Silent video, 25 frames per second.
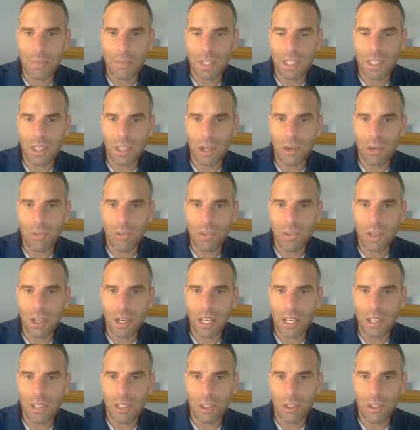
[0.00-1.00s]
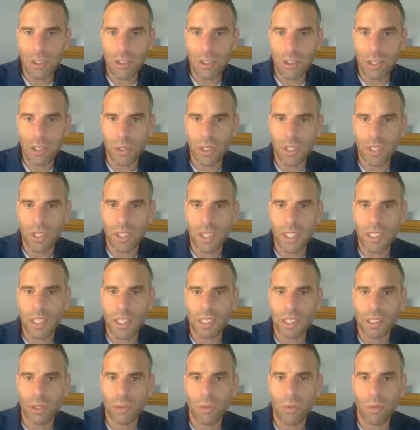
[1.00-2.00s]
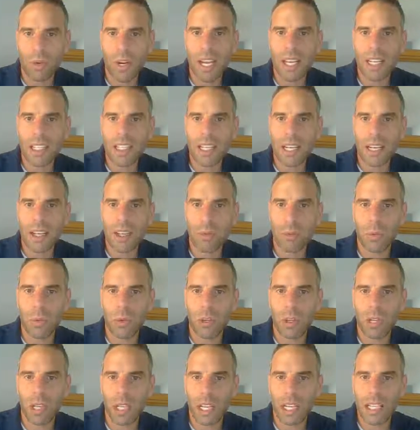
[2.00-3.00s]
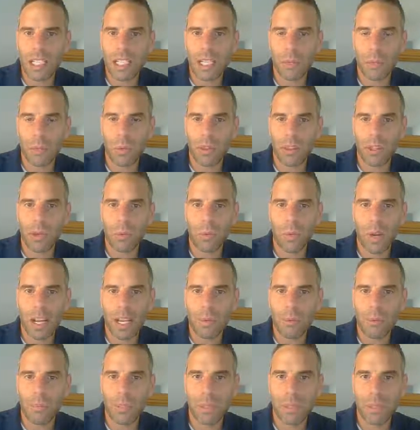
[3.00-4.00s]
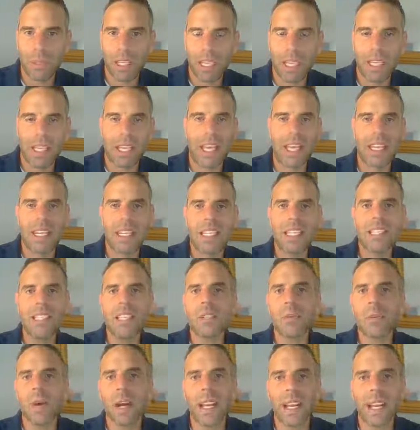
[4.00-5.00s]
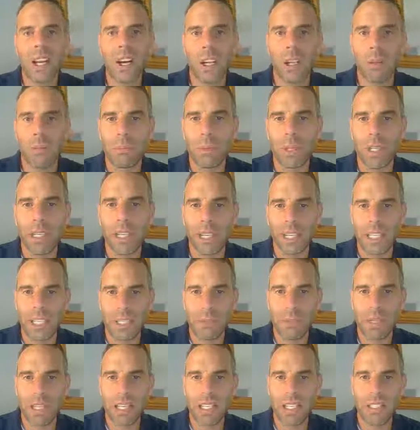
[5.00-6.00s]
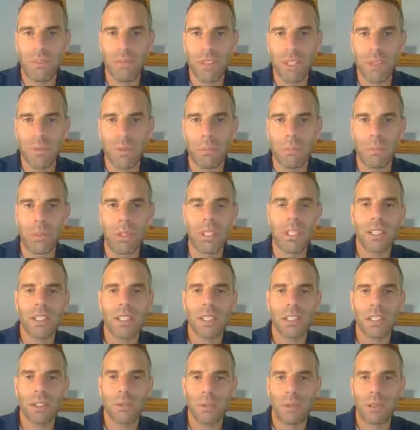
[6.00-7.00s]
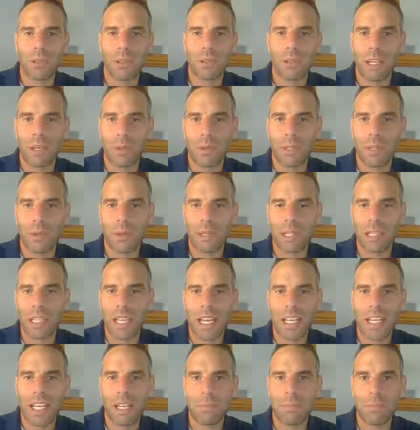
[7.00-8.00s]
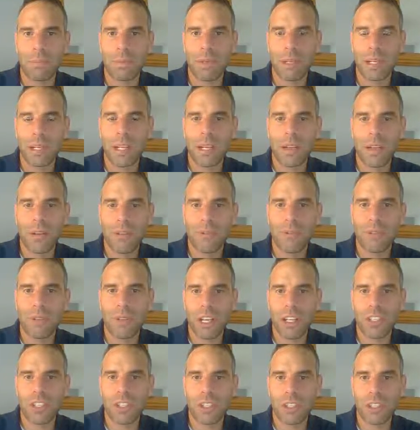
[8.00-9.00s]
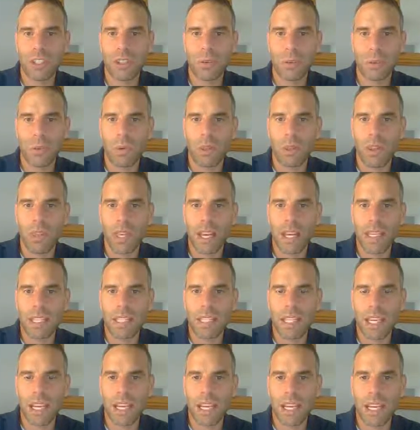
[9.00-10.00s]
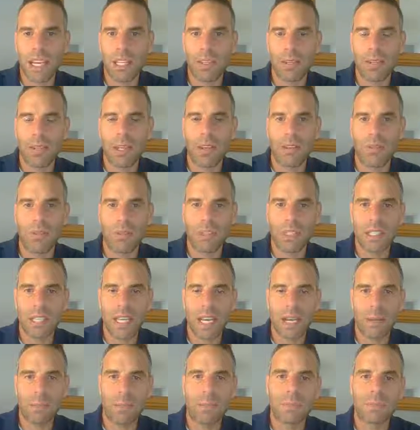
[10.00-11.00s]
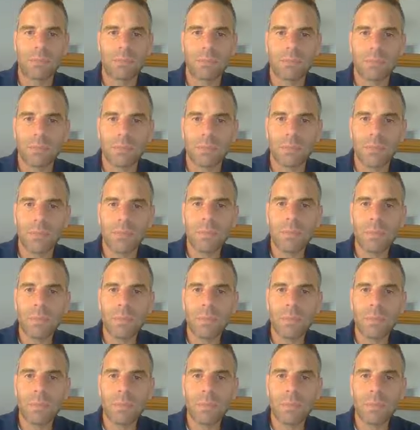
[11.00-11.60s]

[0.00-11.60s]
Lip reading: I tab these over, and you'll notice that the right side of the word lines up with the right bookend. And this is why I call them bookends, because if these were books, they would line up flush with that side of the tab.